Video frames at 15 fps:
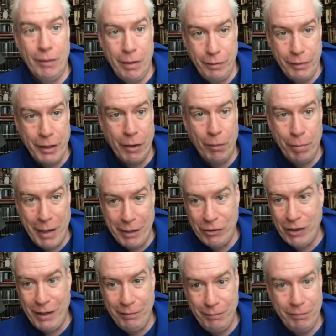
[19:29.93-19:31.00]
you know,
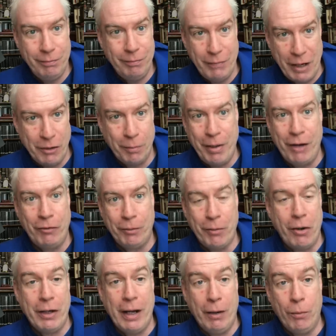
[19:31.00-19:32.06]
Pache Daniel Patrick
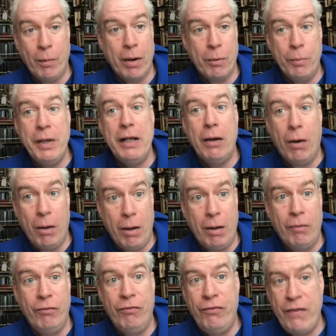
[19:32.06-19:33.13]
Moynihan, where we
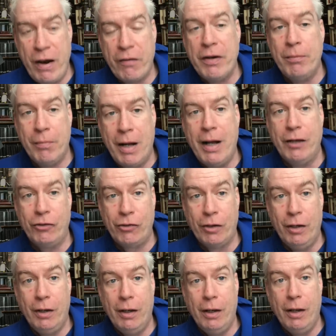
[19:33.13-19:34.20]
all very much
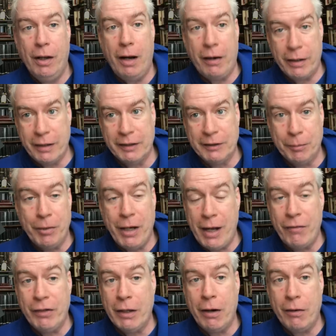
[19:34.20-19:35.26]
are accustomed to
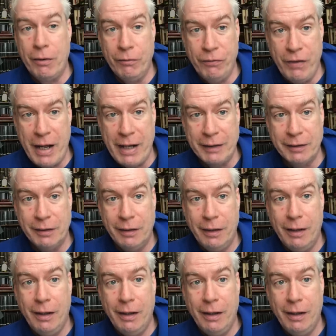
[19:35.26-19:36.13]
having our own facts